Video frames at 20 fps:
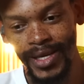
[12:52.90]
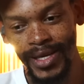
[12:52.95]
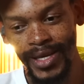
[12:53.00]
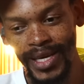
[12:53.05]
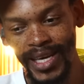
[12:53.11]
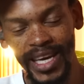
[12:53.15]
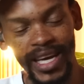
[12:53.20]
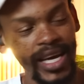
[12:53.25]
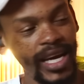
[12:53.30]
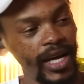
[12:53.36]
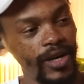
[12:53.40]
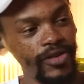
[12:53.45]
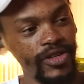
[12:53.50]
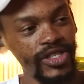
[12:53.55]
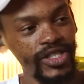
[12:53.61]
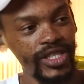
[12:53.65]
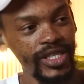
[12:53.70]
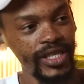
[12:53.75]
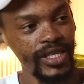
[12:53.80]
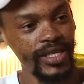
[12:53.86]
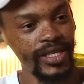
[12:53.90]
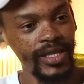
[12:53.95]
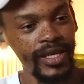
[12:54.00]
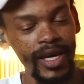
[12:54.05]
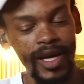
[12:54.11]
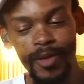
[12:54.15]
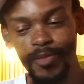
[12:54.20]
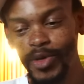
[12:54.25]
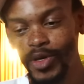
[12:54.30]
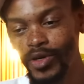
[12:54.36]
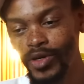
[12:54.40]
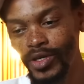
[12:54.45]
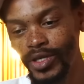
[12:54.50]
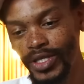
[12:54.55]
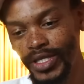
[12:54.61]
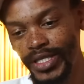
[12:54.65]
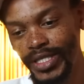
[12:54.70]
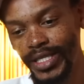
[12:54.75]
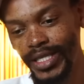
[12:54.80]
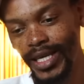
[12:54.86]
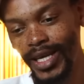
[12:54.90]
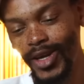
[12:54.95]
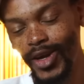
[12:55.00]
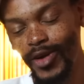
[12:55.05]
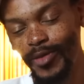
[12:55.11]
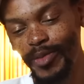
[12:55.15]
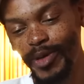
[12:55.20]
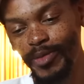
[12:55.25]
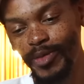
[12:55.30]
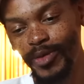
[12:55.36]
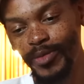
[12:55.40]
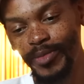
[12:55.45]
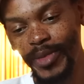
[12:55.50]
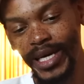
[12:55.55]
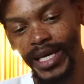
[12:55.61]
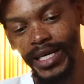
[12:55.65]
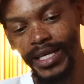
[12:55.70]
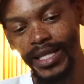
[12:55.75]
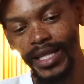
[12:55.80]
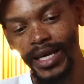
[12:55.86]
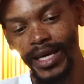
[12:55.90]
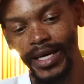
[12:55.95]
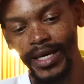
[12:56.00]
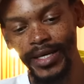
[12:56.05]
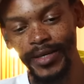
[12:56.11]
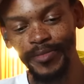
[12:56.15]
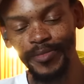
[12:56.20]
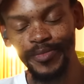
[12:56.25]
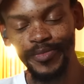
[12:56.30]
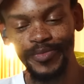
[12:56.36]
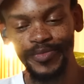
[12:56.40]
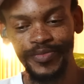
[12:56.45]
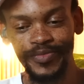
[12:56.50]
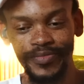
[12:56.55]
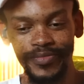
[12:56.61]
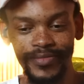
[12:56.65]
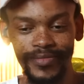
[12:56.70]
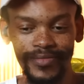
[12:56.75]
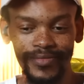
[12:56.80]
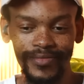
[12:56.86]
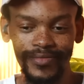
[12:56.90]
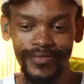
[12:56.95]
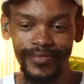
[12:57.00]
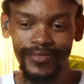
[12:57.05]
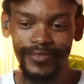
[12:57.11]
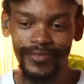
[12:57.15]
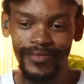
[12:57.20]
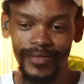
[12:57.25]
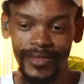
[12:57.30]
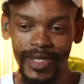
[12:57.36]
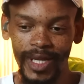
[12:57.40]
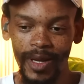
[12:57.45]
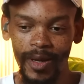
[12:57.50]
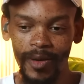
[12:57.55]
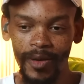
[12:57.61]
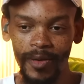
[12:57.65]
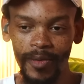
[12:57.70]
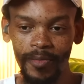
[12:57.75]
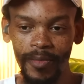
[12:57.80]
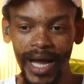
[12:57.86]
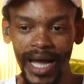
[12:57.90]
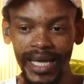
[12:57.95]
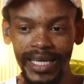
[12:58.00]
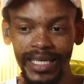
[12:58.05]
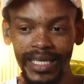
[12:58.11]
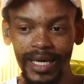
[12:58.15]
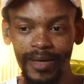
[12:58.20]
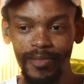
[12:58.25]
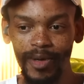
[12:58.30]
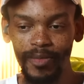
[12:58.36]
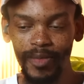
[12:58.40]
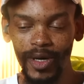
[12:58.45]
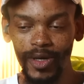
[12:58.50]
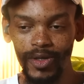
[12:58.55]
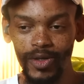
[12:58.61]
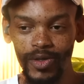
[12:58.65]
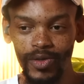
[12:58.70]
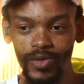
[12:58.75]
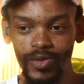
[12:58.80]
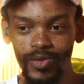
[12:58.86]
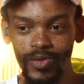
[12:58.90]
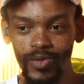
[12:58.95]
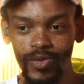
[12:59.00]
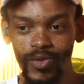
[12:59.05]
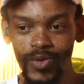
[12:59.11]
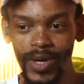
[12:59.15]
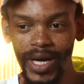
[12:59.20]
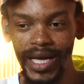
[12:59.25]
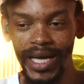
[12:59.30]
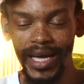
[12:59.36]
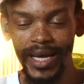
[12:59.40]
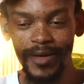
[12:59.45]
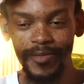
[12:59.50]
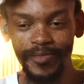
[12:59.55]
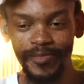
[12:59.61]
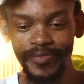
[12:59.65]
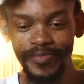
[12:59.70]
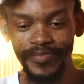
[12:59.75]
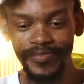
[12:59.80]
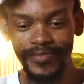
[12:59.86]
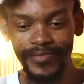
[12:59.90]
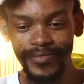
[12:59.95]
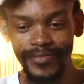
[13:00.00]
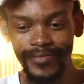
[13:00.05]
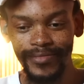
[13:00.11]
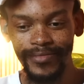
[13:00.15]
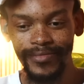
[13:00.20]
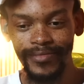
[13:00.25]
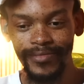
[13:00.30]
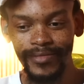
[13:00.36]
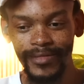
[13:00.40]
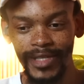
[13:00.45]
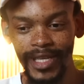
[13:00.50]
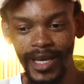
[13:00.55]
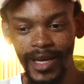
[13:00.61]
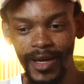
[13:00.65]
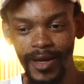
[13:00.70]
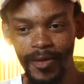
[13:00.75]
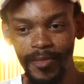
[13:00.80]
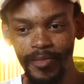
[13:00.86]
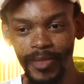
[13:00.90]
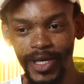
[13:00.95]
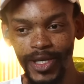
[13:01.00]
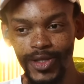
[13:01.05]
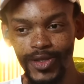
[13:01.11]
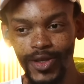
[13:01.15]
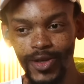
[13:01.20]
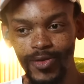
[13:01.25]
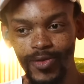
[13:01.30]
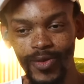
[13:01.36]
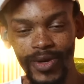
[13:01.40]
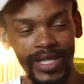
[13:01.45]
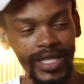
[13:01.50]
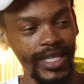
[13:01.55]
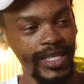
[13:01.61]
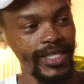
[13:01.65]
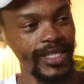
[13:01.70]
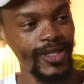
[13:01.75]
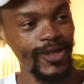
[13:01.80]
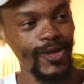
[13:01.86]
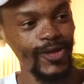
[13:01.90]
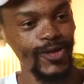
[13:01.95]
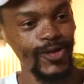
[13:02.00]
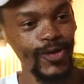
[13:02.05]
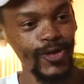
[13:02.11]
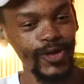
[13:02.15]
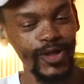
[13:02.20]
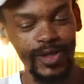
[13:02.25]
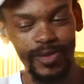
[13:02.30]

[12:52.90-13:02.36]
encouraging because a lot of people make their mind up about who I am based on what they see on social